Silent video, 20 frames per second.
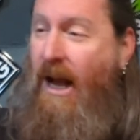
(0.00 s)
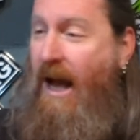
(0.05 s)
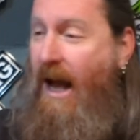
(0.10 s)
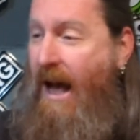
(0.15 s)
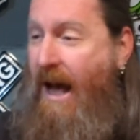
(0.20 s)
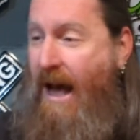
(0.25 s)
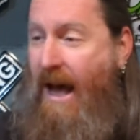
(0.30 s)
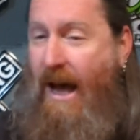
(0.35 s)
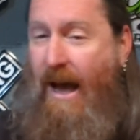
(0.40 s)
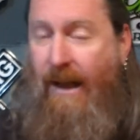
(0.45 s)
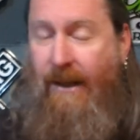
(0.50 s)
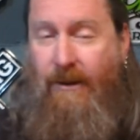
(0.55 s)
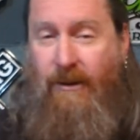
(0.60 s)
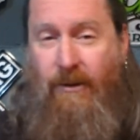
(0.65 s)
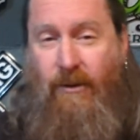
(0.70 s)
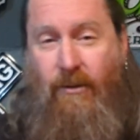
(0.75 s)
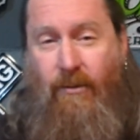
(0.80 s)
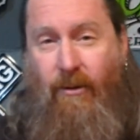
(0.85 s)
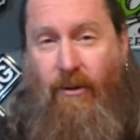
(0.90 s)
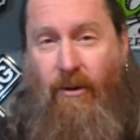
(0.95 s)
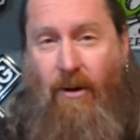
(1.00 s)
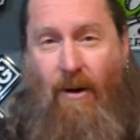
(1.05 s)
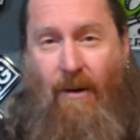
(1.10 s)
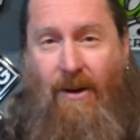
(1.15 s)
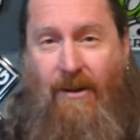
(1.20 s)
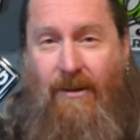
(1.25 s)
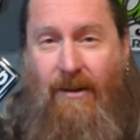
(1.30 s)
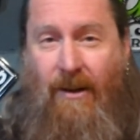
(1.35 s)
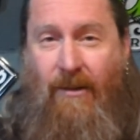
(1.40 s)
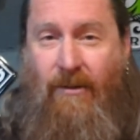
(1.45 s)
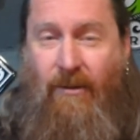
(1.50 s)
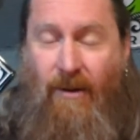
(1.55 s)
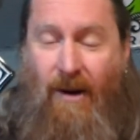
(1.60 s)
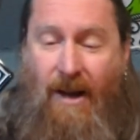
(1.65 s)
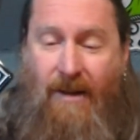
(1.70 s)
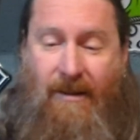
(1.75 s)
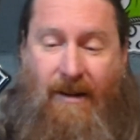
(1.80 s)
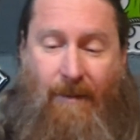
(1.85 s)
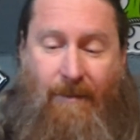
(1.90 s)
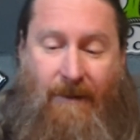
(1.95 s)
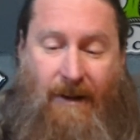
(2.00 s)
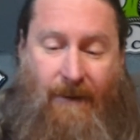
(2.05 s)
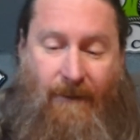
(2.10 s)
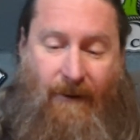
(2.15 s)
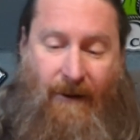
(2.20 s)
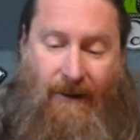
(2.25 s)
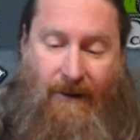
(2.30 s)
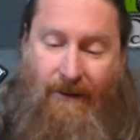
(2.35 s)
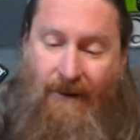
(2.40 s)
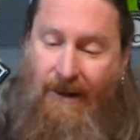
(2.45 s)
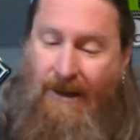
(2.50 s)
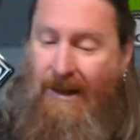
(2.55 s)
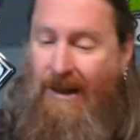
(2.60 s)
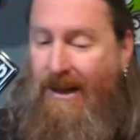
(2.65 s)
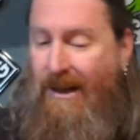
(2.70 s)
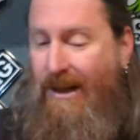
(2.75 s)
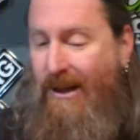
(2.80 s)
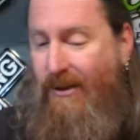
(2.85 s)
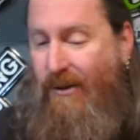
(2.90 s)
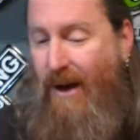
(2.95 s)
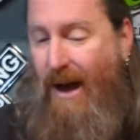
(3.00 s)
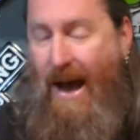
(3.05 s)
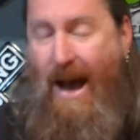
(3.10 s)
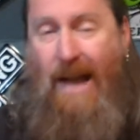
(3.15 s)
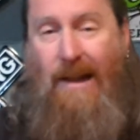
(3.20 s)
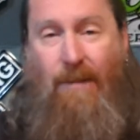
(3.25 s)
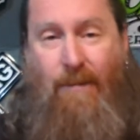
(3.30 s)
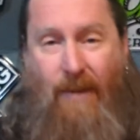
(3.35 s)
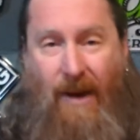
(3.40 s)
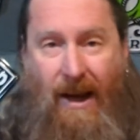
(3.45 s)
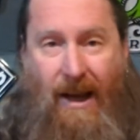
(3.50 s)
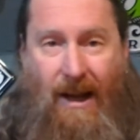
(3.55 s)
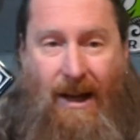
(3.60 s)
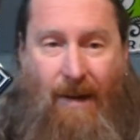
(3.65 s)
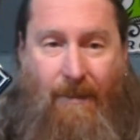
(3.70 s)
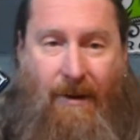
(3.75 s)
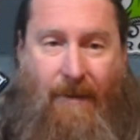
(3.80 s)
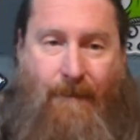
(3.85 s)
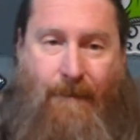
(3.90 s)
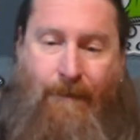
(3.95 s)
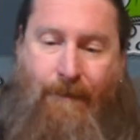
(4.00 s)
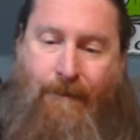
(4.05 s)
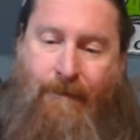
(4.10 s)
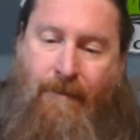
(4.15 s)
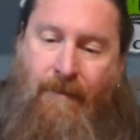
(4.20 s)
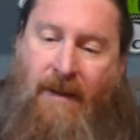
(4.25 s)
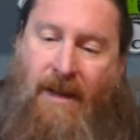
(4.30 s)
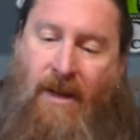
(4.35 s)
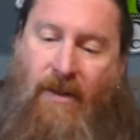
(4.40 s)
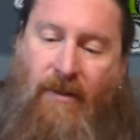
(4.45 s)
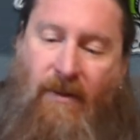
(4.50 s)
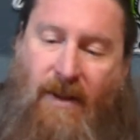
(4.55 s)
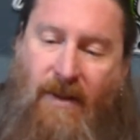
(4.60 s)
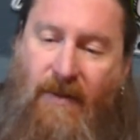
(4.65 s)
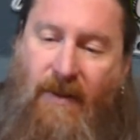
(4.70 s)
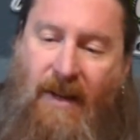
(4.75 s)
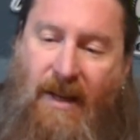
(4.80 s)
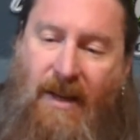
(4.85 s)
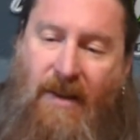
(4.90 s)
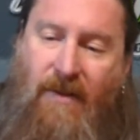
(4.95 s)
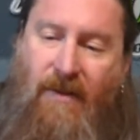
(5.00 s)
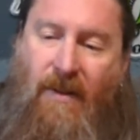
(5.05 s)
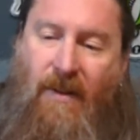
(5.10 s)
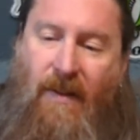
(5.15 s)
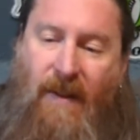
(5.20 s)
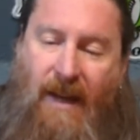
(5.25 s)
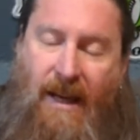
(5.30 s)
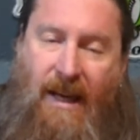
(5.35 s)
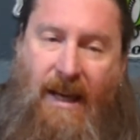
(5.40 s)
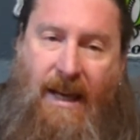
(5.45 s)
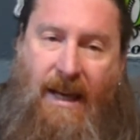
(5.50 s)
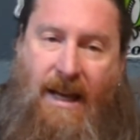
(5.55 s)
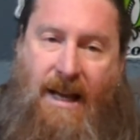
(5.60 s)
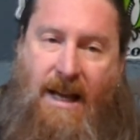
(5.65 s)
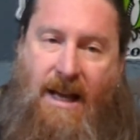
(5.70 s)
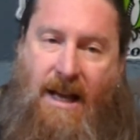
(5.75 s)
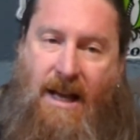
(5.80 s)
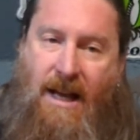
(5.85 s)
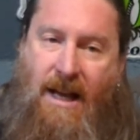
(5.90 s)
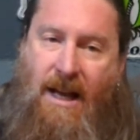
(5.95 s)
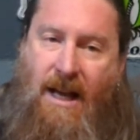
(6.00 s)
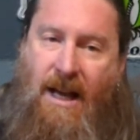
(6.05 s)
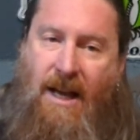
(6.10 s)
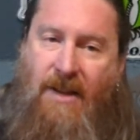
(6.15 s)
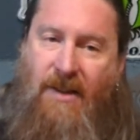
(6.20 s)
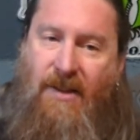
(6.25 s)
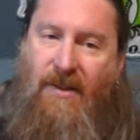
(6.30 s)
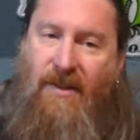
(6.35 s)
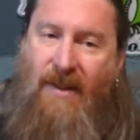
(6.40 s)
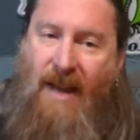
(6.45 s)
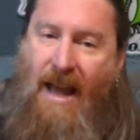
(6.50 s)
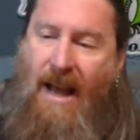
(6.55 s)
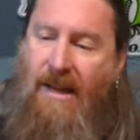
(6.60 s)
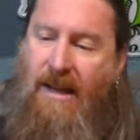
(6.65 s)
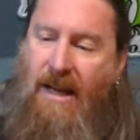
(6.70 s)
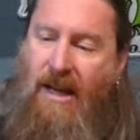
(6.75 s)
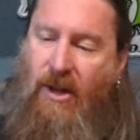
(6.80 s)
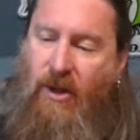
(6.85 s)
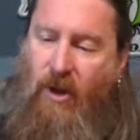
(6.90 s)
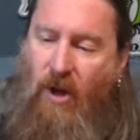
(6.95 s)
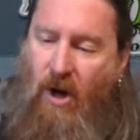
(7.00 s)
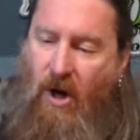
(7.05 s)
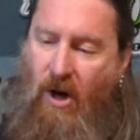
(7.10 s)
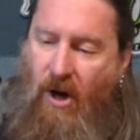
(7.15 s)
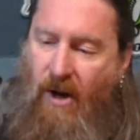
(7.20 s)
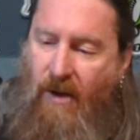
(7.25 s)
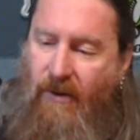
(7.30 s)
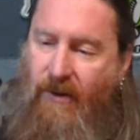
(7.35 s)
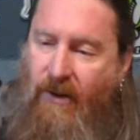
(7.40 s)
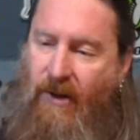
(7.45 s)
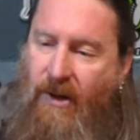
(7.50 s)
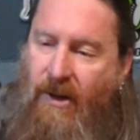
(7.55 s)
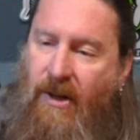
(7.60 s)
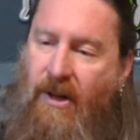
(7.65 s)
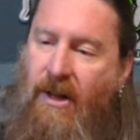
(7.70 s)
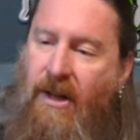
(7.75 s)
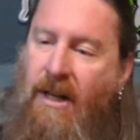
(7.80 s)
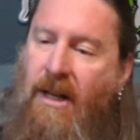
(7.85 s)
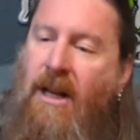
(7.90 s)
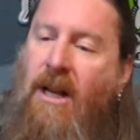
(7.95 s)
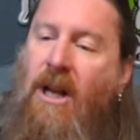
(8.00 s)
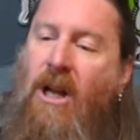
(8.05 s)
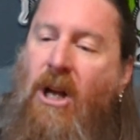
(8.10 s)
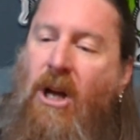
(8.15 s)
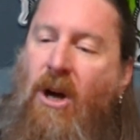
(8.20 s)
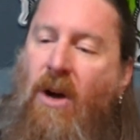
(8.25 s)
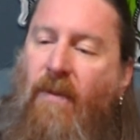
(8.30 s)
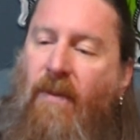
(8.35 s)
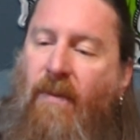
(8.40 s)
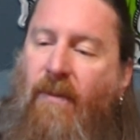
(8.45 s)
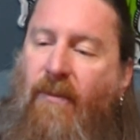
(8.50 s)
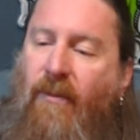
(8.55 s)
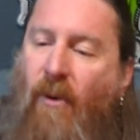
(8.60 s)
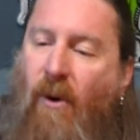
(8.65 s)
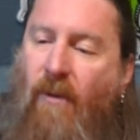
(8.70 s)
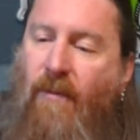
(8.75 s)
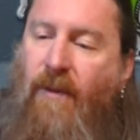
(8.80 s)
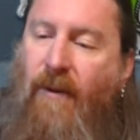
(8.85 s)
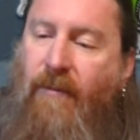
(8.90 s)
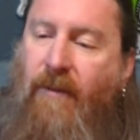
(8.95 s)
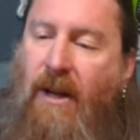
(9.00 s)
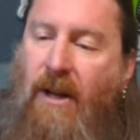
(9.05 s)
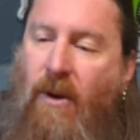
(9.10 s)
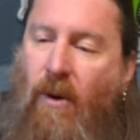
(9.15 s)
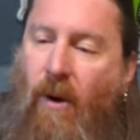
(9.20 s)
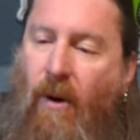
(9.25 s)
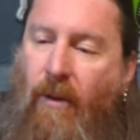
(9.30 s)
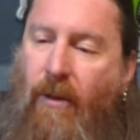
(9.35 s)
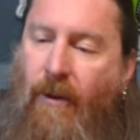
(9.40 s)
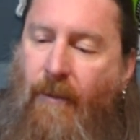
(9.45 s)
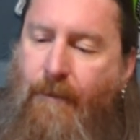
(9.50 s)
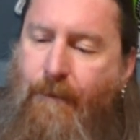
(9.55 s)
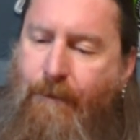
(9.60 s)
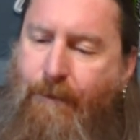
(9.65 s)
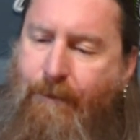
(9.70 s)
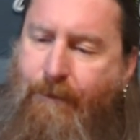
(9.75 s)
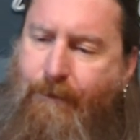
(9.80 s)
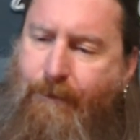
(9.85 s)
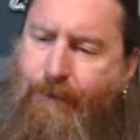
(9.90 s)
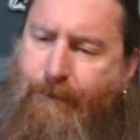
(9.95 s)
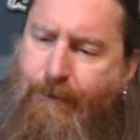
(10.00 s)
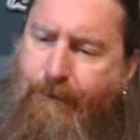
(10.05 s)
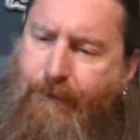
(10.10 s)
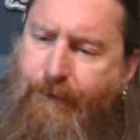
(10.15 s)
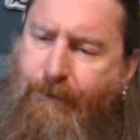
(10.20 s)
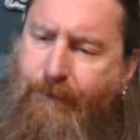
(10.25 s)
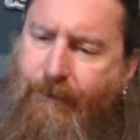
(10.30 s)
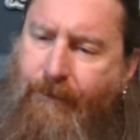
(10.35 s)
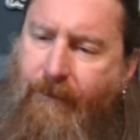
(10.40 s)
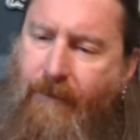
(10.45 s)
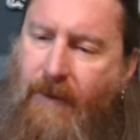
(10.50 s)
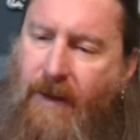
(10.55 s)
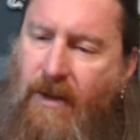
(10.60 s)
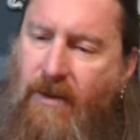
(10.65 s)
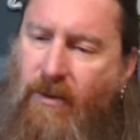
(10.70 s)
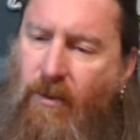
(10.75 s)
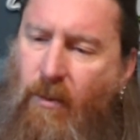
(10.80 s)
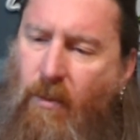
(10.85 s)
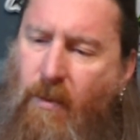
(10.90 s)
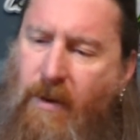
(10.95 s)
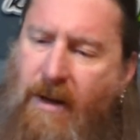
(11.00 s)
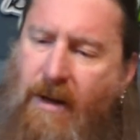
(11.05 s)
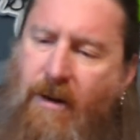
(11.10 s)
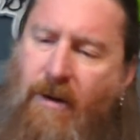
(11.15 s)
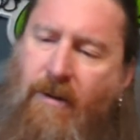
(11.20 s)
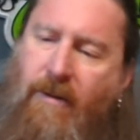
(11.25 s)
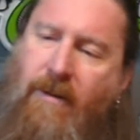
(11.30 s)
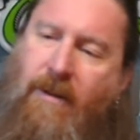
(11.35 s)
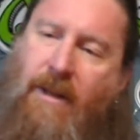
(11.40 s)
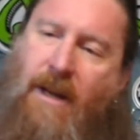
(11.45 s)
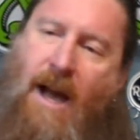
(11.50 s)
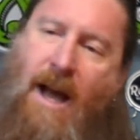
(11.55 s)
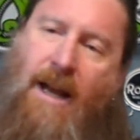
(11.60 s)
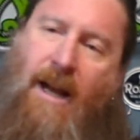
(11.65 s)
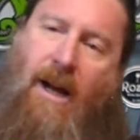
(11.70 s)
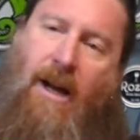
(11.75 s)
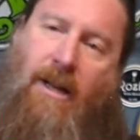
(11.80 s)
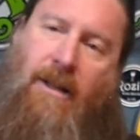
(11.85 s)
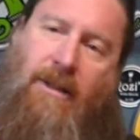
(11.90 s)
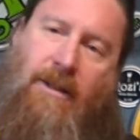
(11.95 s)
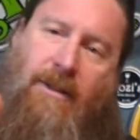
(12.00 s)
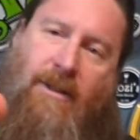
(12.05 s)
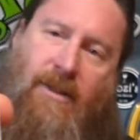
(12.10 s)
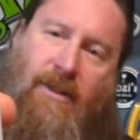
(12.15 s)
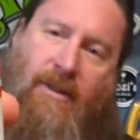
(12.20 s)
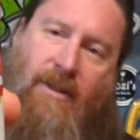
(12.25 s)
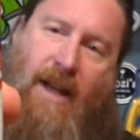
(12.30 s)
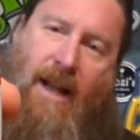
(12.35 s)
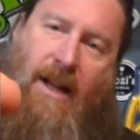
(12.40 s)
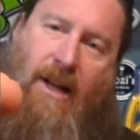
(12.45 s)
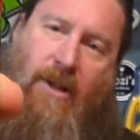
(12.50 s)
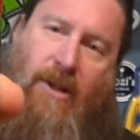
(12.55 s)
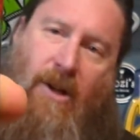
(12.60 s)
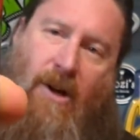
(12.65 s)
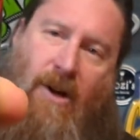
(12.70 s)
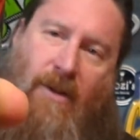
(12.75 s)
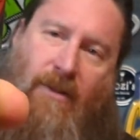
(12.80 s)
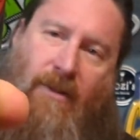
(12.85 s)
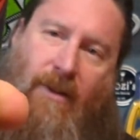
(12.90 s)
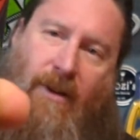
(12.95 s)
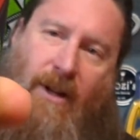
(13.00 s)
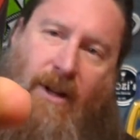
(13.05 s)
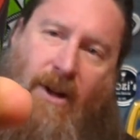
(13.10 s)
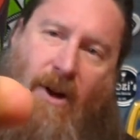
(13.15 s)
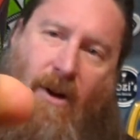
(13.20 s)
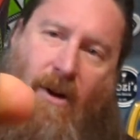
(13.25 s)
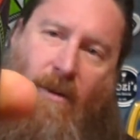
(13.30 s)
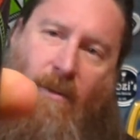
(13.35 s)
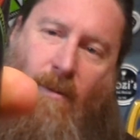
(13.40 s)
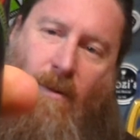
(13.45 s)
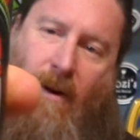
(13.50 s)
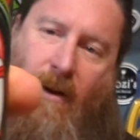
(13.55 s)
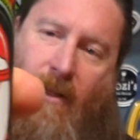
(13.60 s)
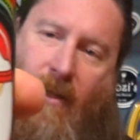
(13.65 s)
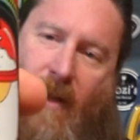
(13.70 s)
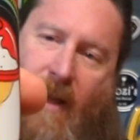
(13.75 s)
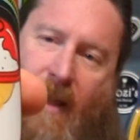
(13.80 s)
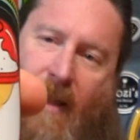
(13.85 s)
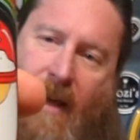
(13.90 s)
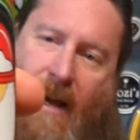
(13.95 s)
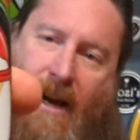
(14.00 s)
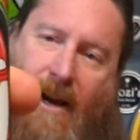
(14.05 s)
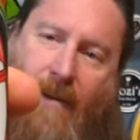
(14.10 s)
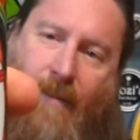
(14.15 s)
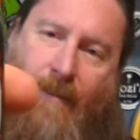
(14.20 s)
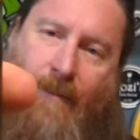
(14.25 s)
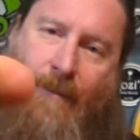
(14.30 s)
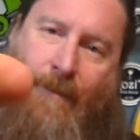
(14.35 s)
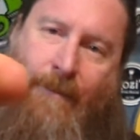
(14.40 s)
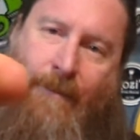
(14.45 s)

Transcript: And Drew always says try something different, so I had to pick it up. So this is the Sandy Claus from 450 North. It's a weird kind of Santa Claus looking artwork thing there.